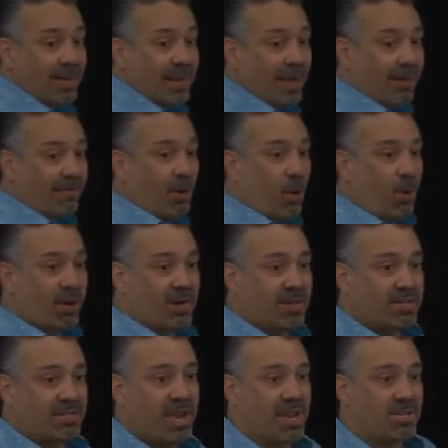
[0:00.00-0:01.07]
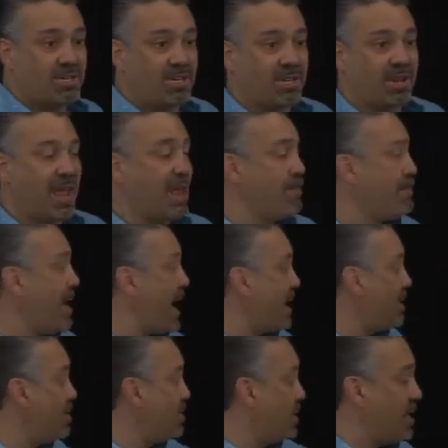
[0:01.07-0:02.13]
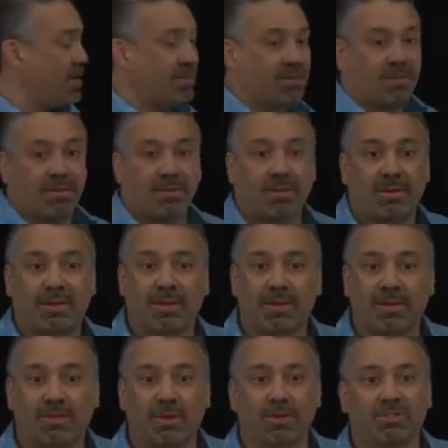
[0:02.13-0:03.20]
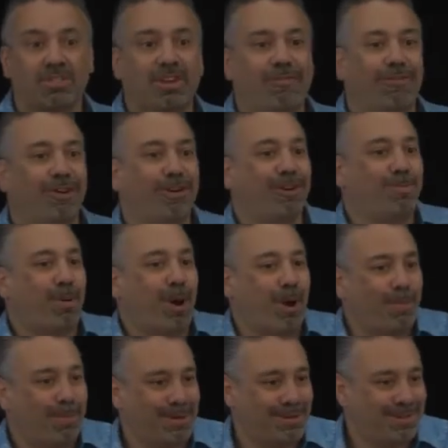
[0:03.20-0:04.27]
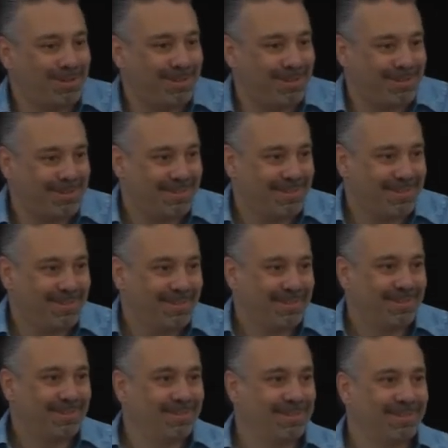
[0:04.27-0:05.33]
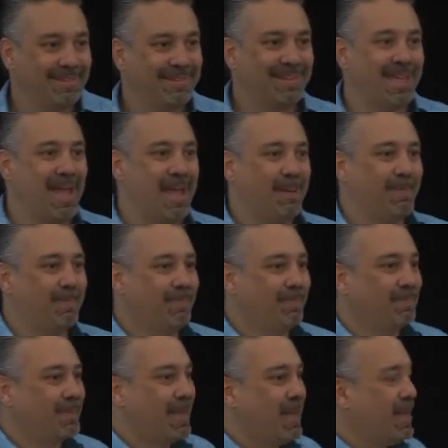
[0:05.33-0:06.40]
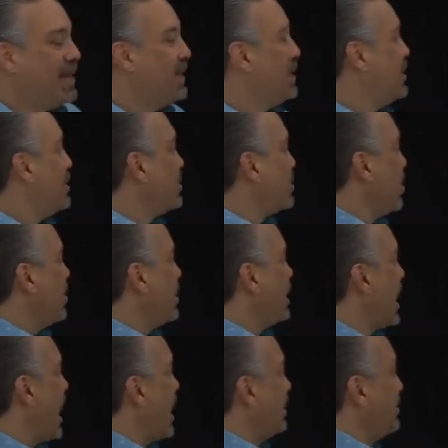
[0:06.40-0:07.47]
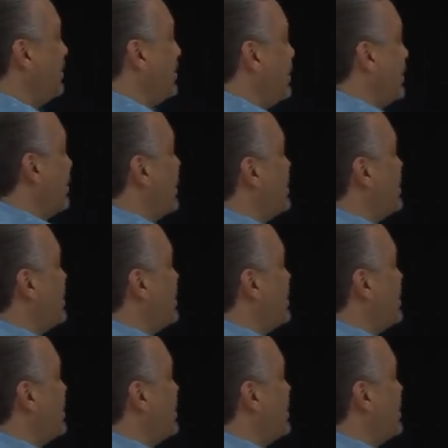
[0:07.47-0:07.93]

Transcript: of the organization and managing those different departments. Okay? So you got the